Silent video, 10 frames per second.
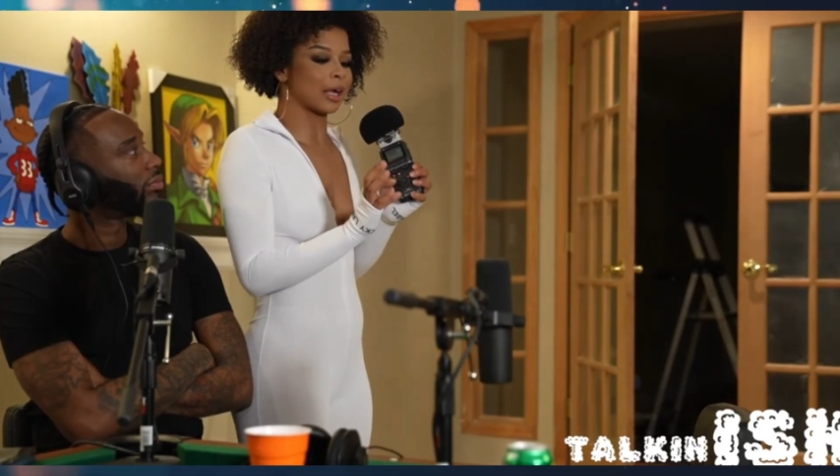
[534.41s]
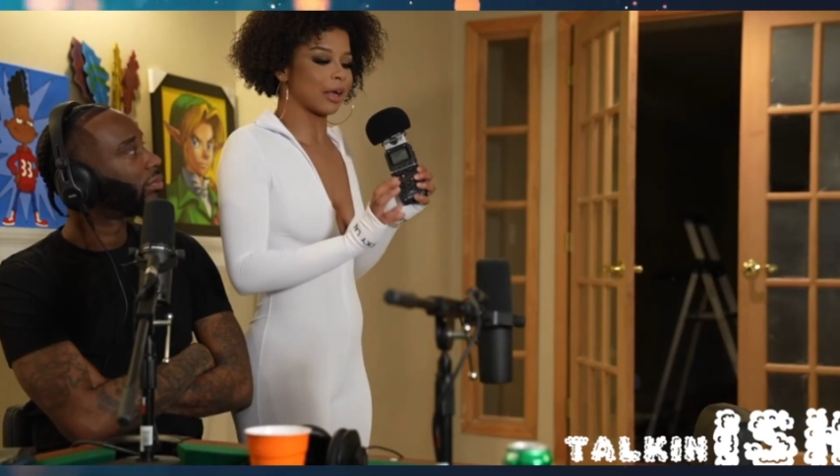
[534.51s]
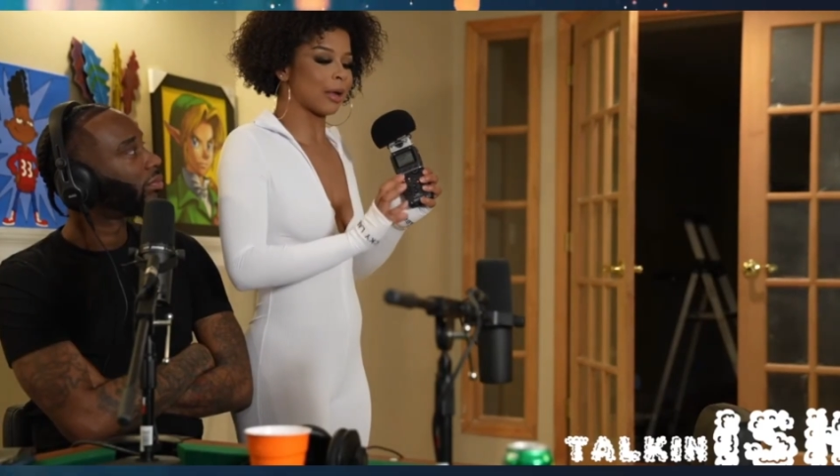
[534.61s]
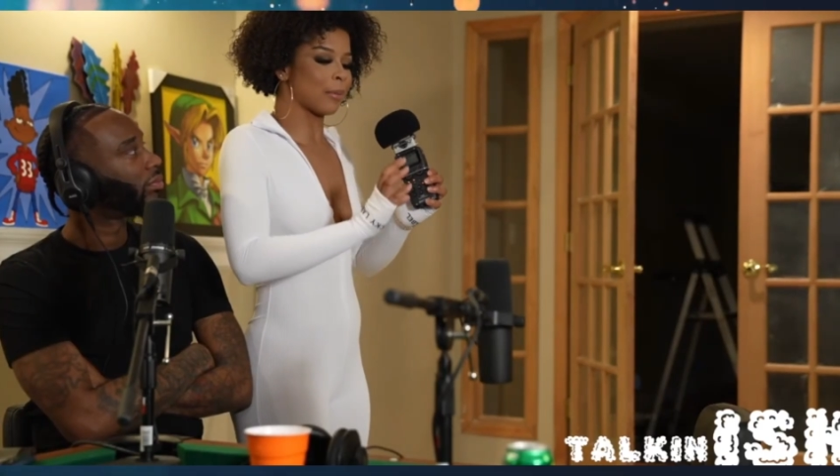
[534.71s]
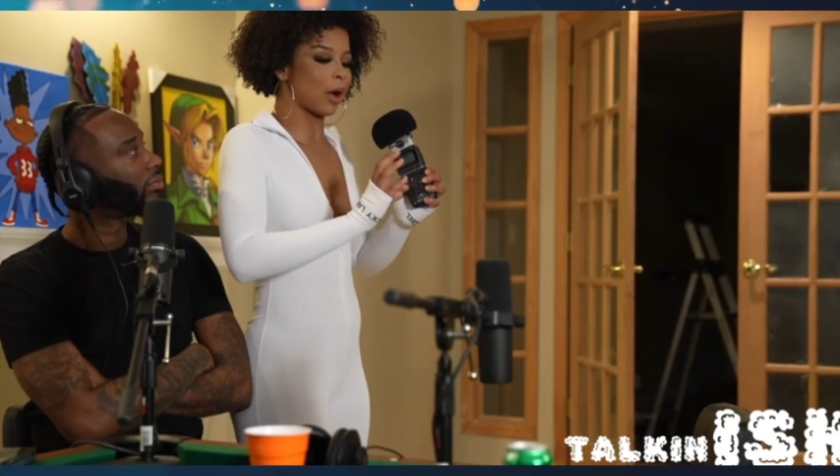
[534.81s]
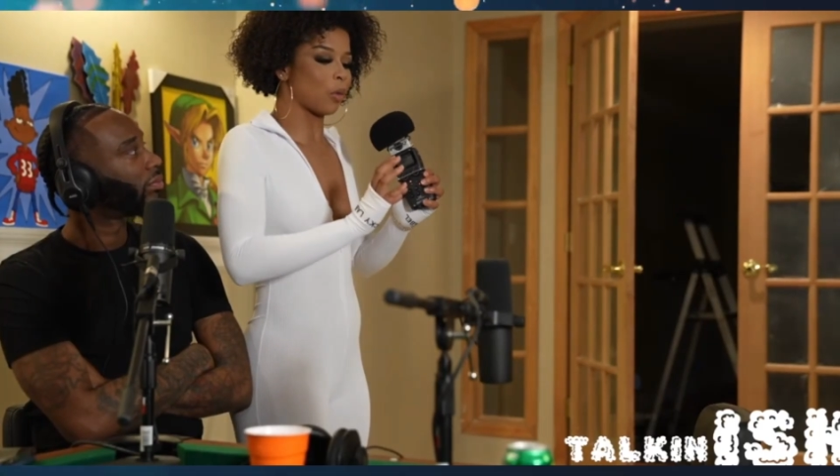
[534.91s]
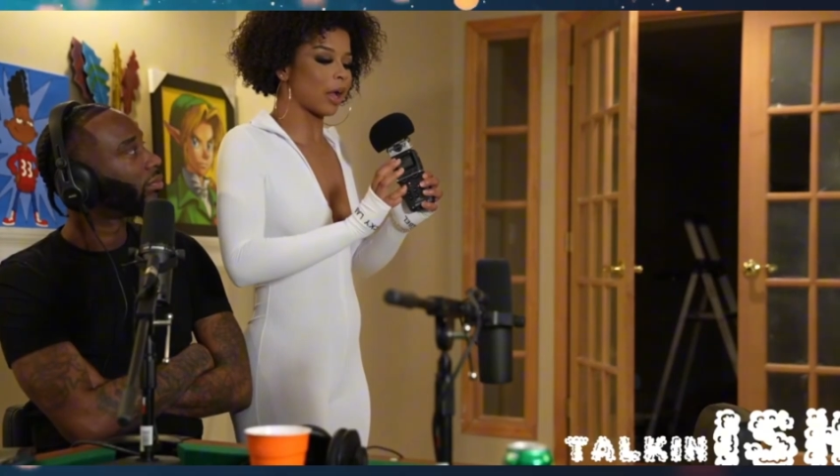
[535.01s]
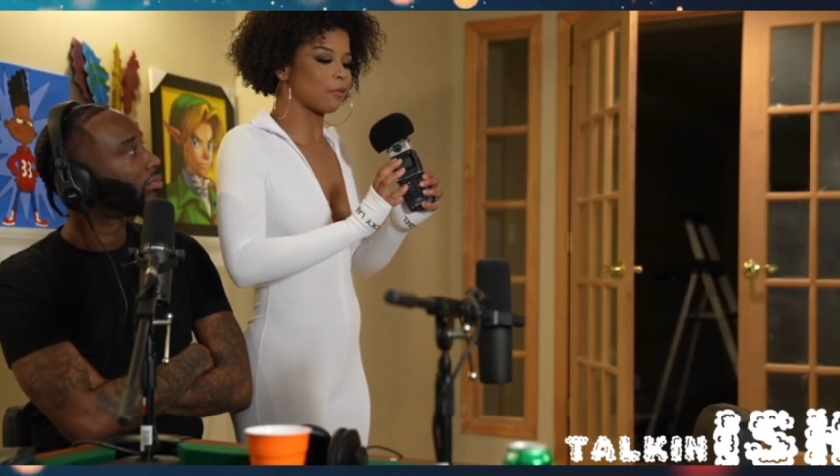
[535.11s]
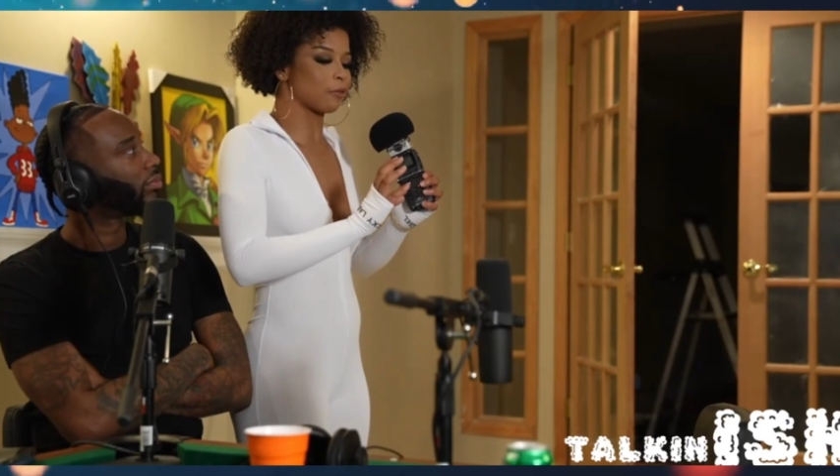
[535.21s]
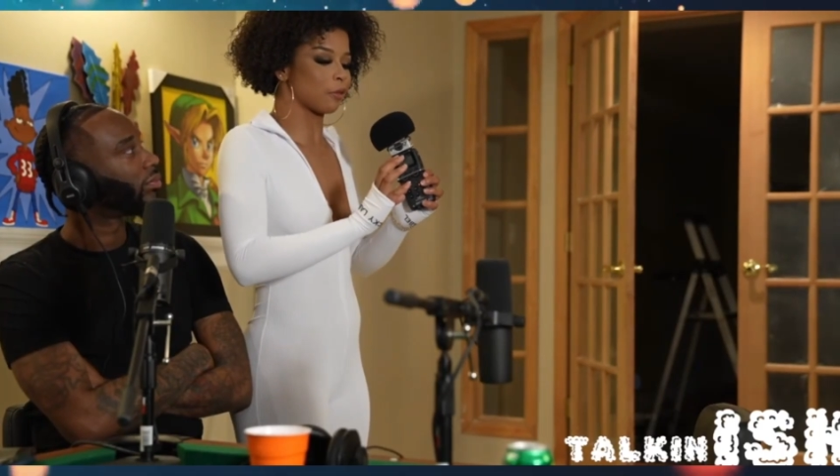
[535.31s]
from meeting
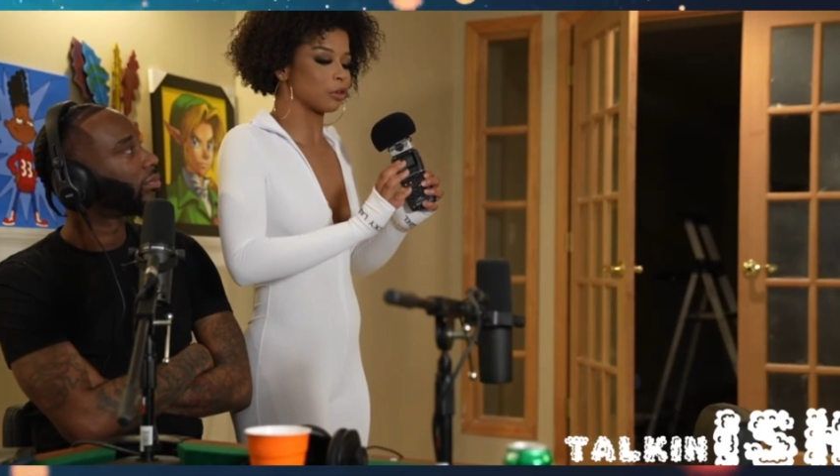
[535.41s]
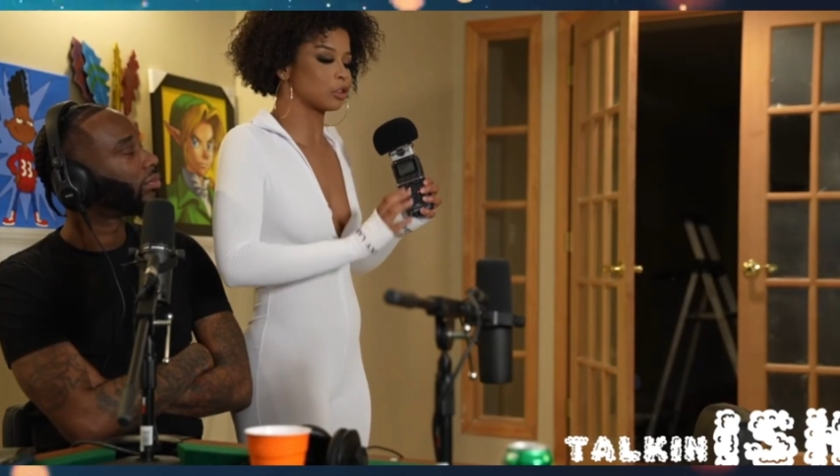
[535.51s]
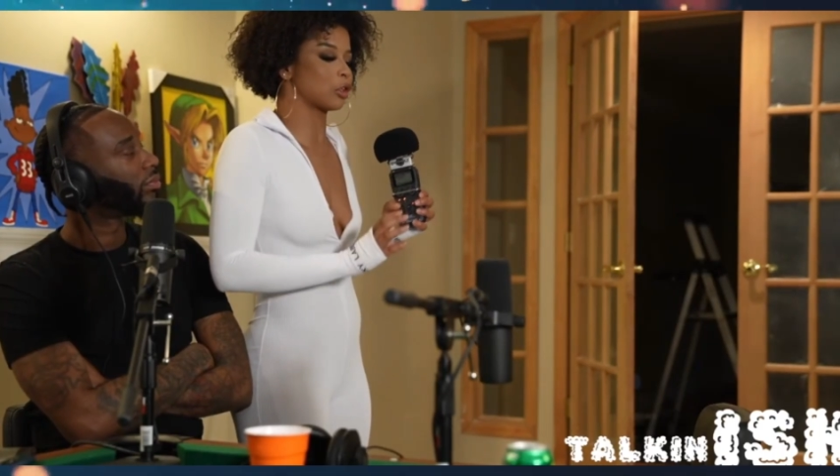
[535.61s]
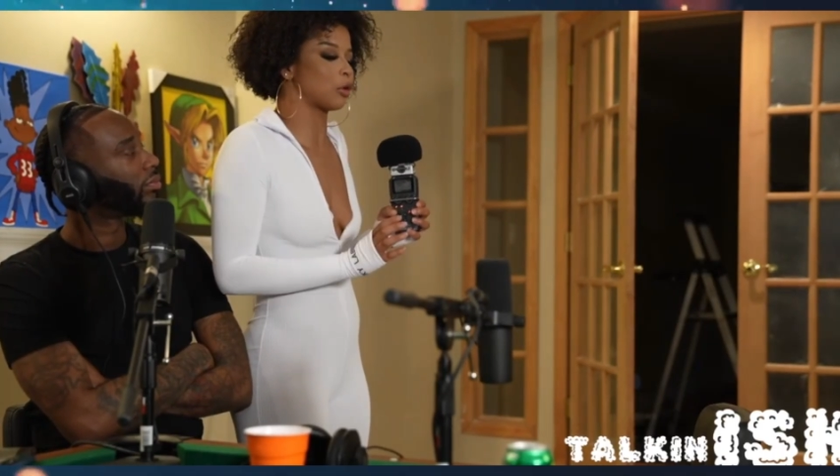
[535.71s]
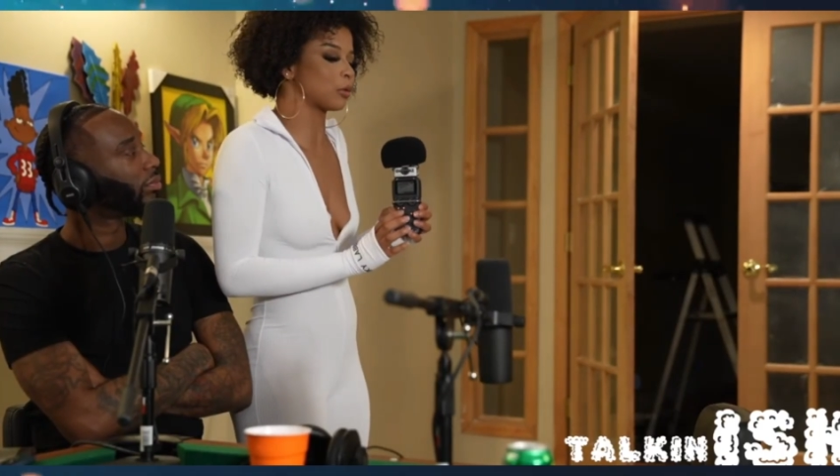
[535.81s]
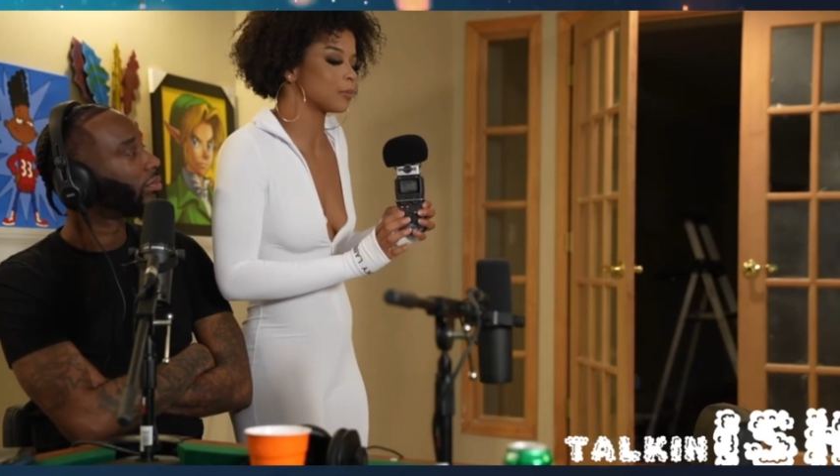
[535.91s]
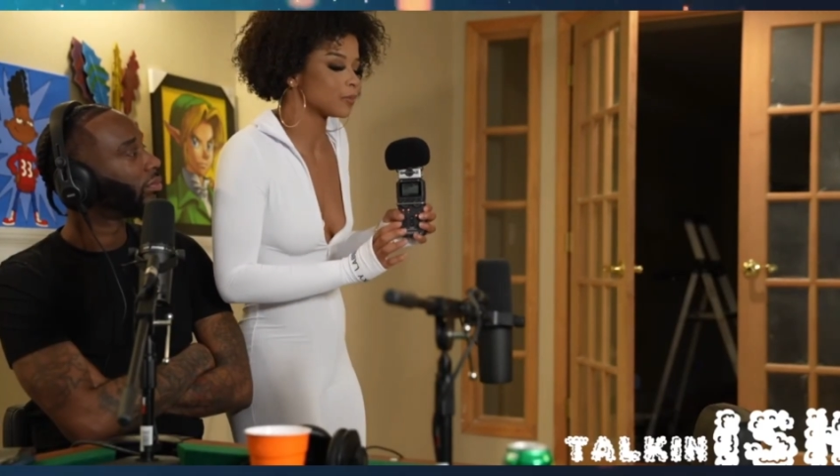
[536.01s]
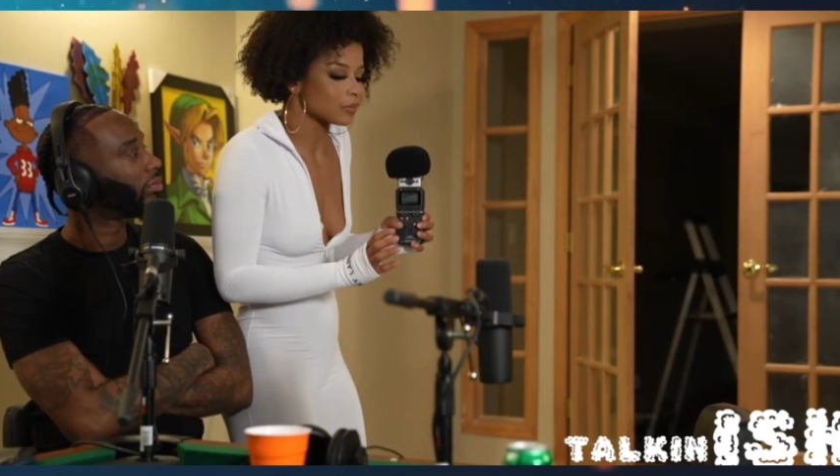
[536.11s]
him at his Blue Girls